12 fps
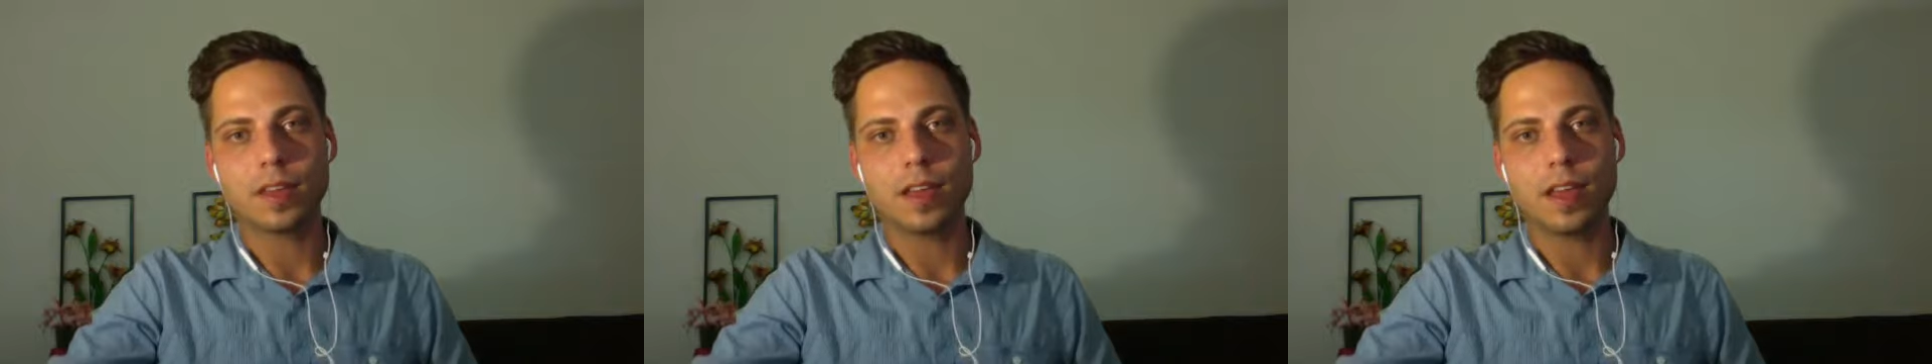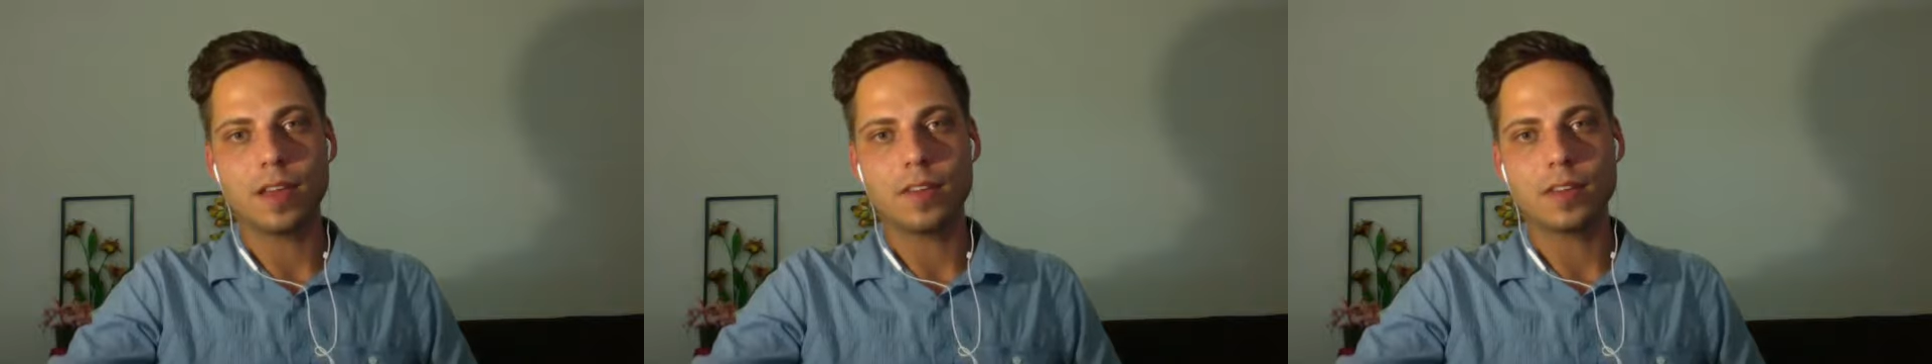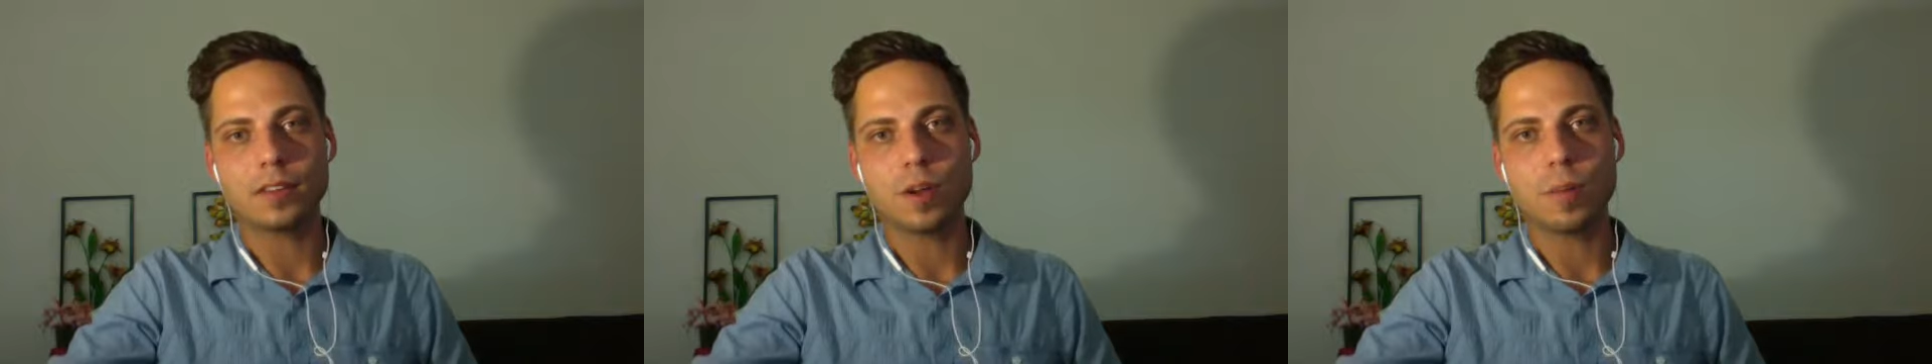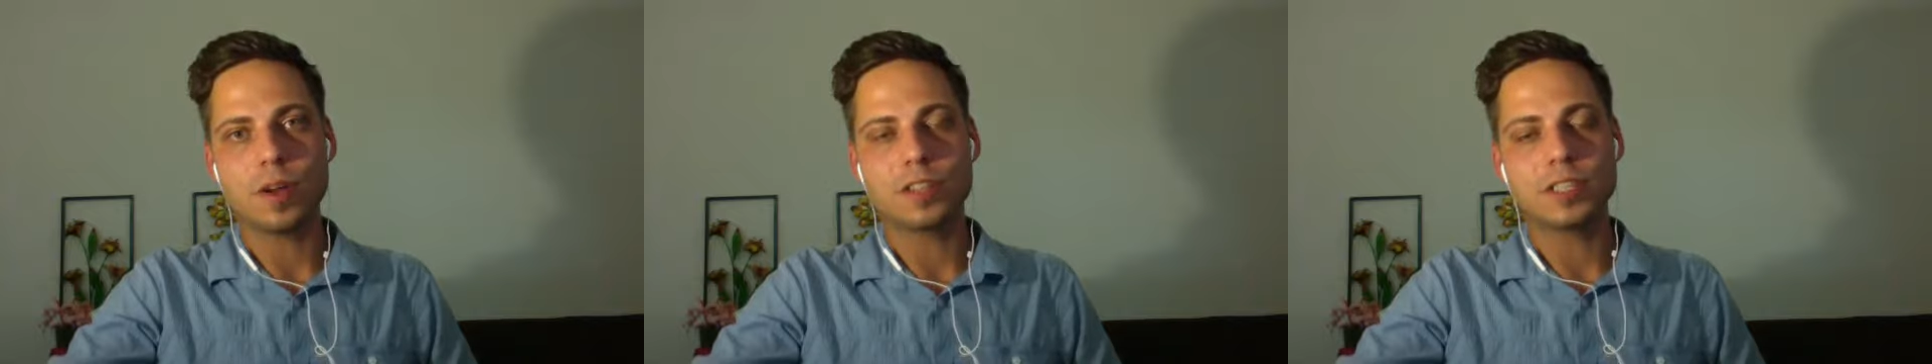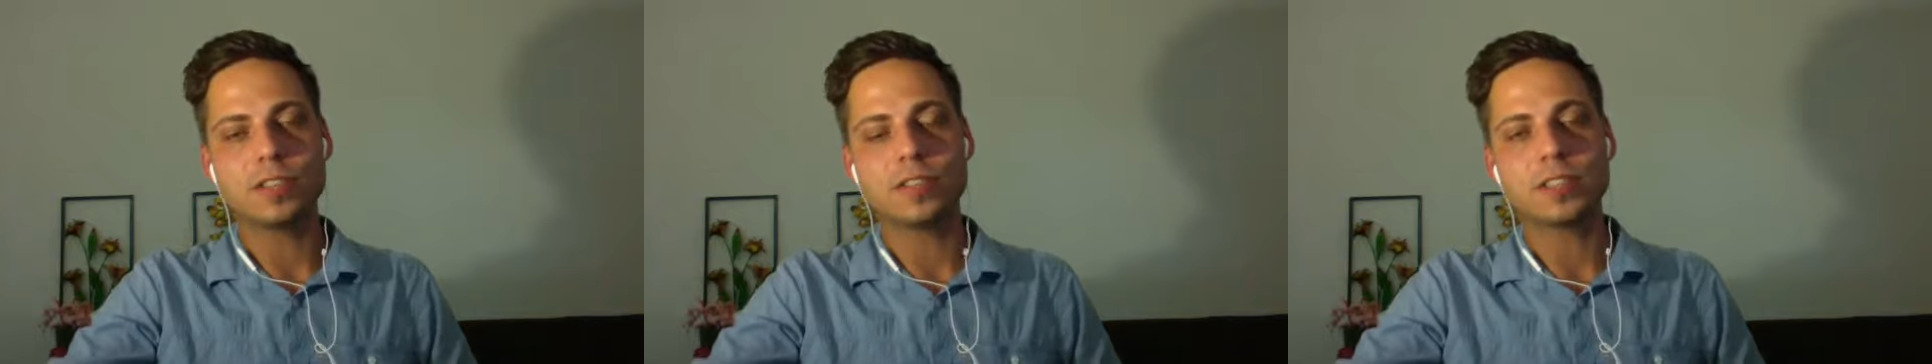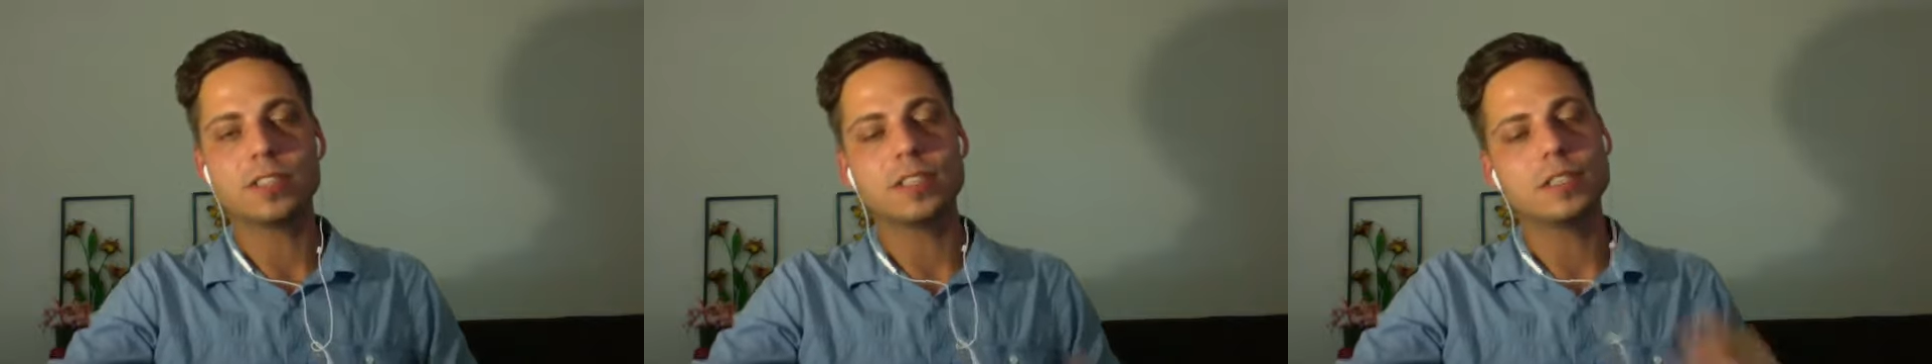there's not much
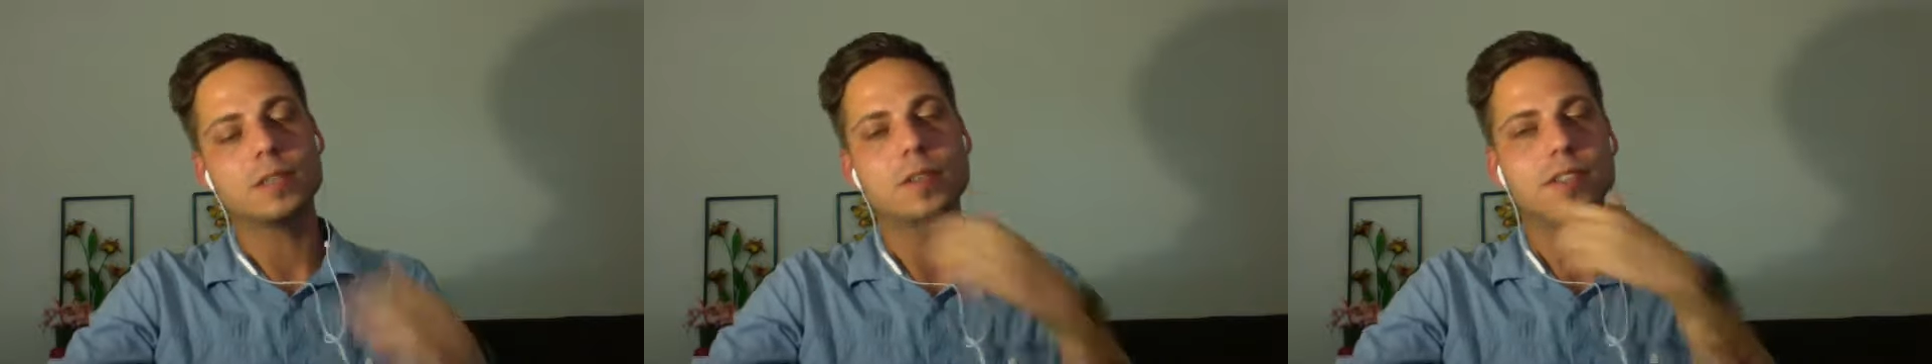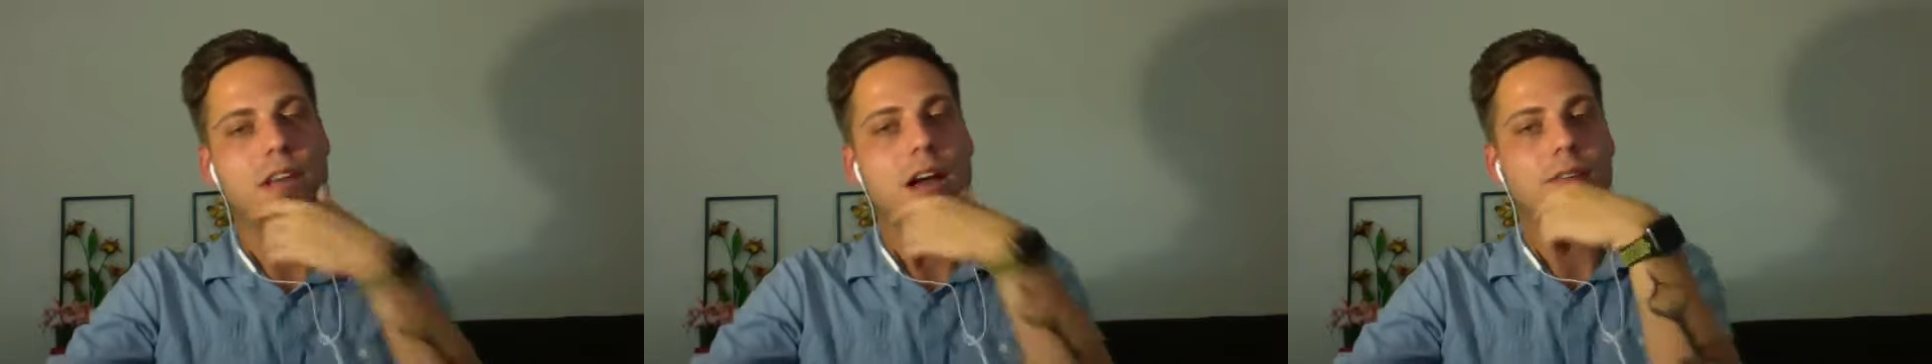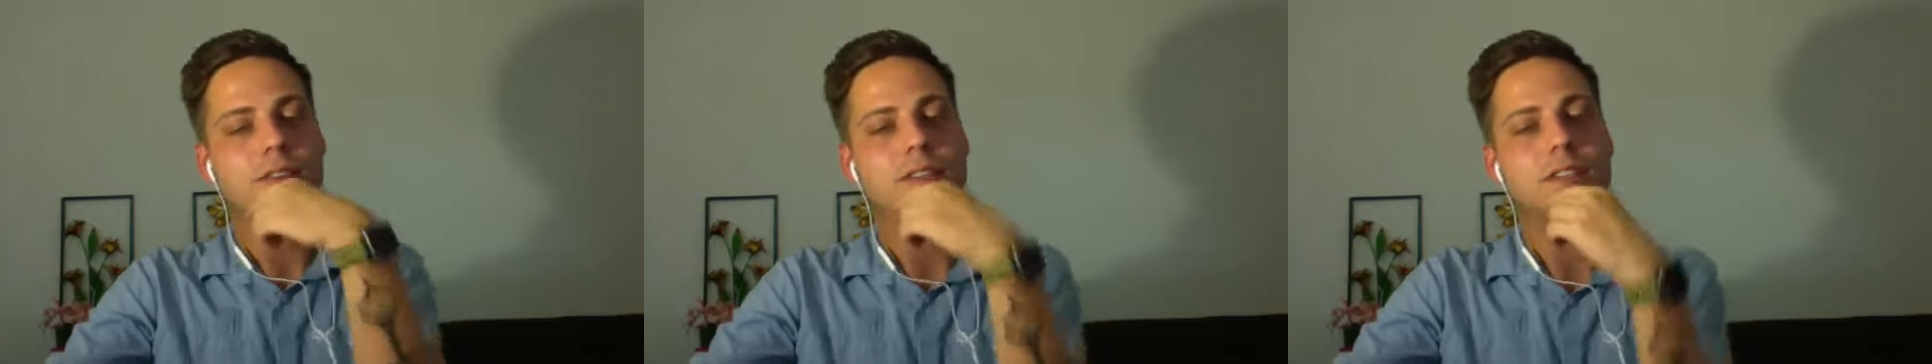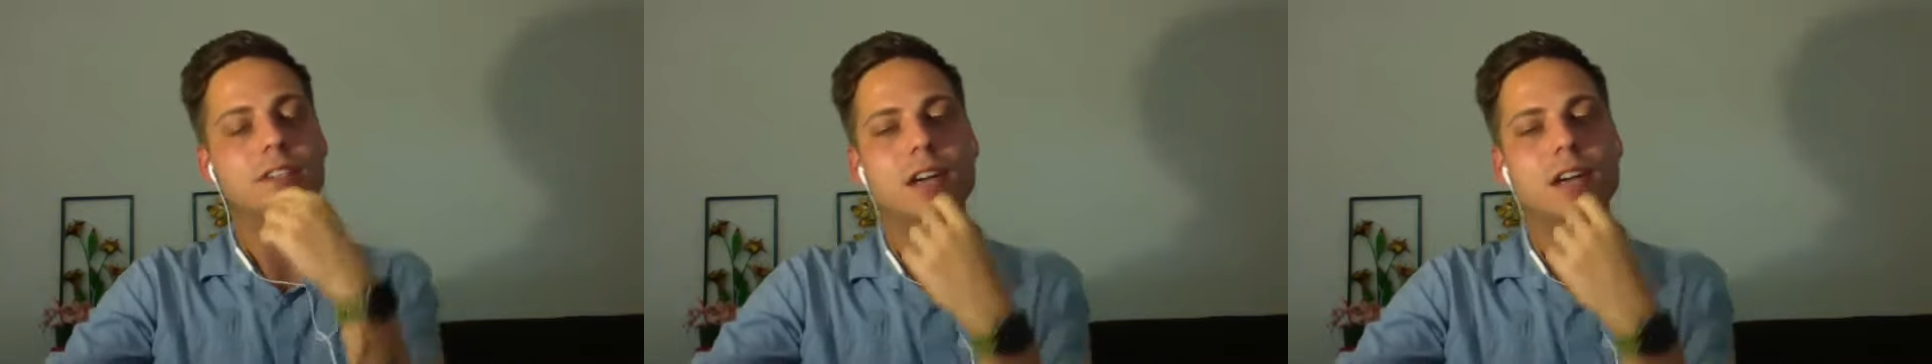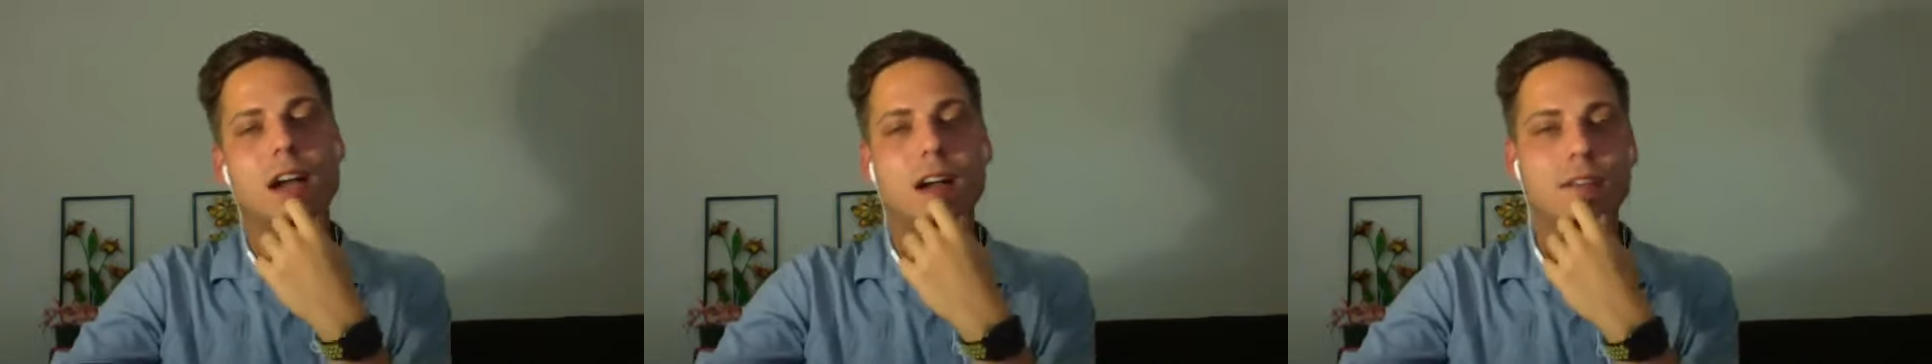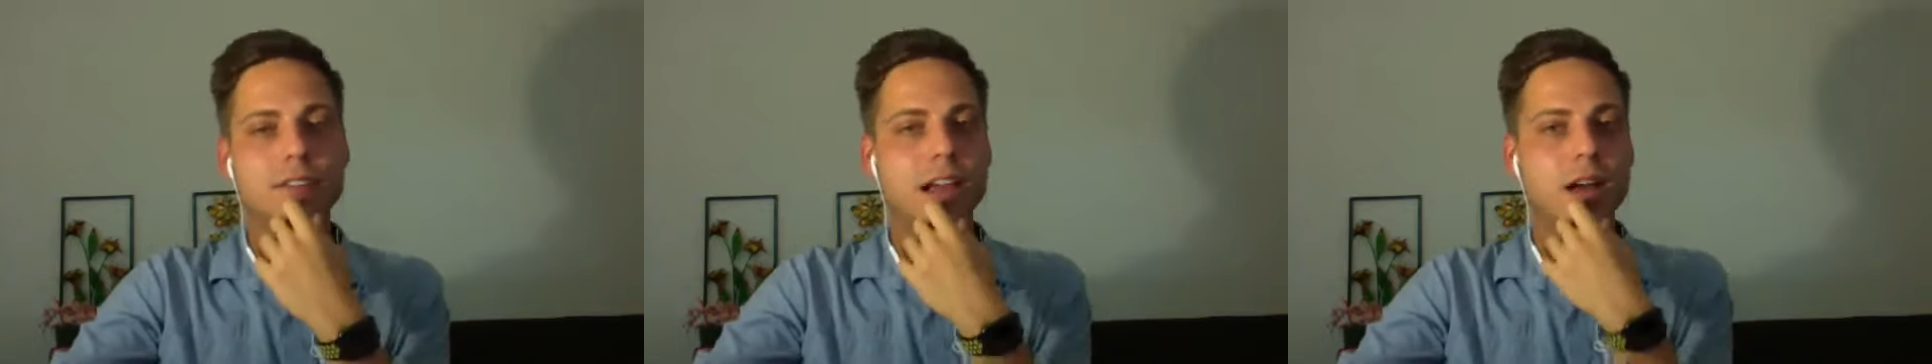interest in the ones after
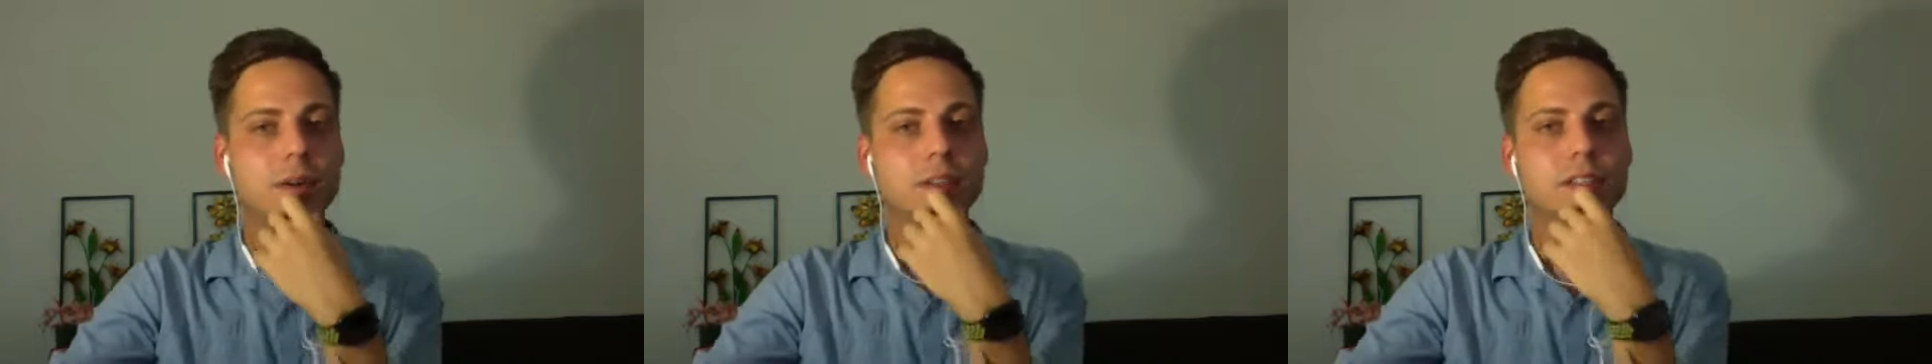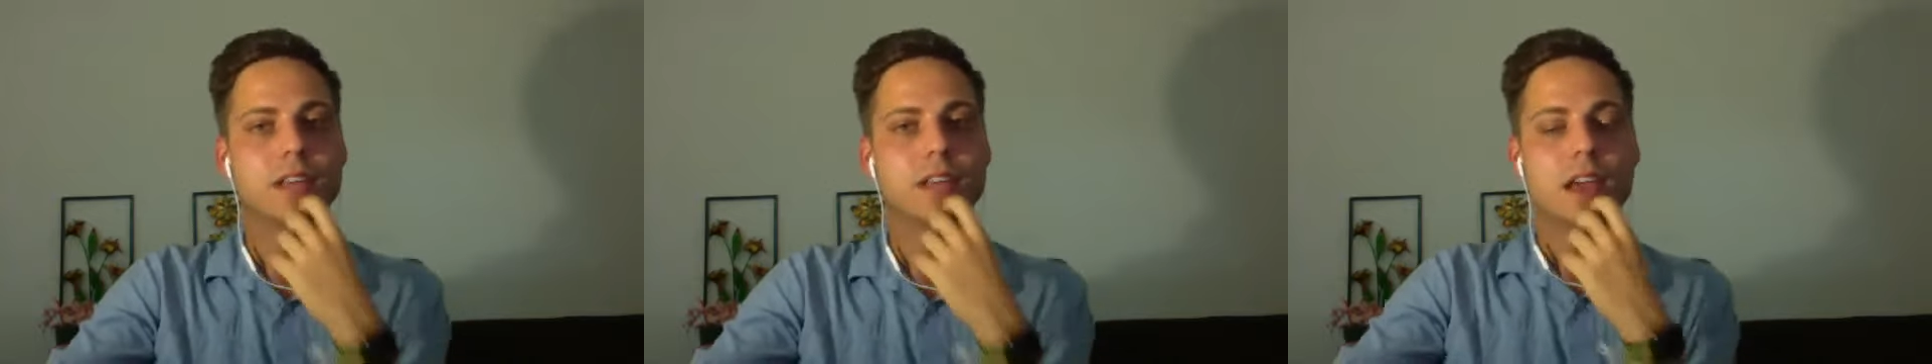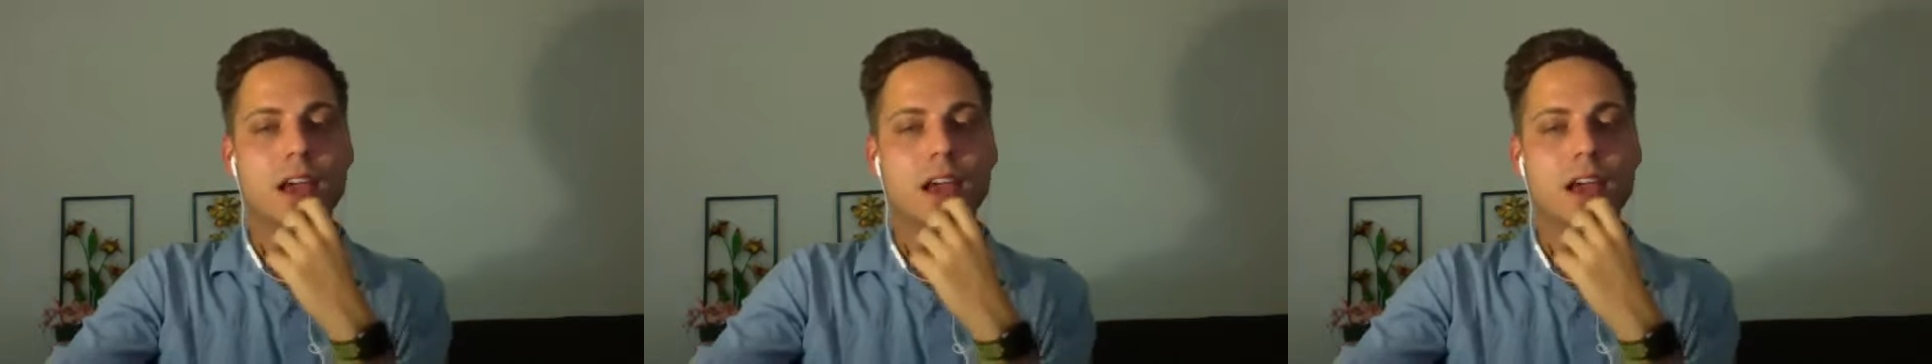hours,